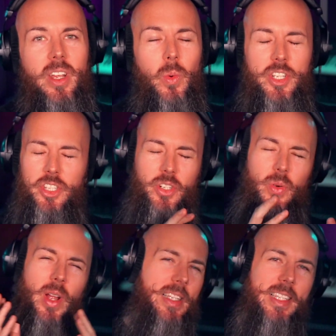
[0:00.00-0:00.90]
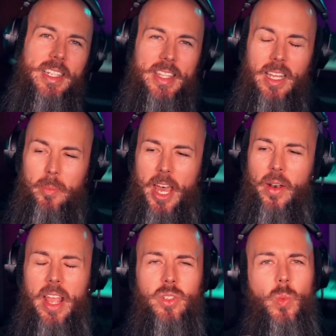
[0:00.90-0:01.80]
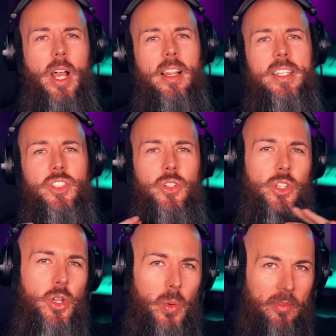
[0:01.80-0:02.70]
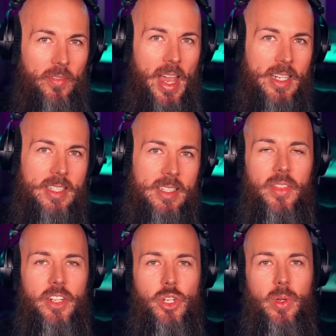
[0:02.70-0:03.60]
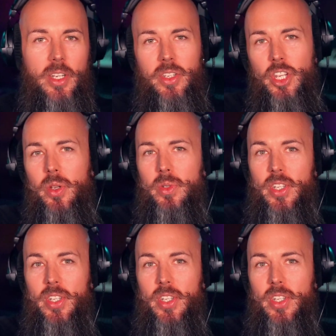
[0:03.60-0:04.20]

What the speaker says: which is crazy to think about, as well as new effects that you can use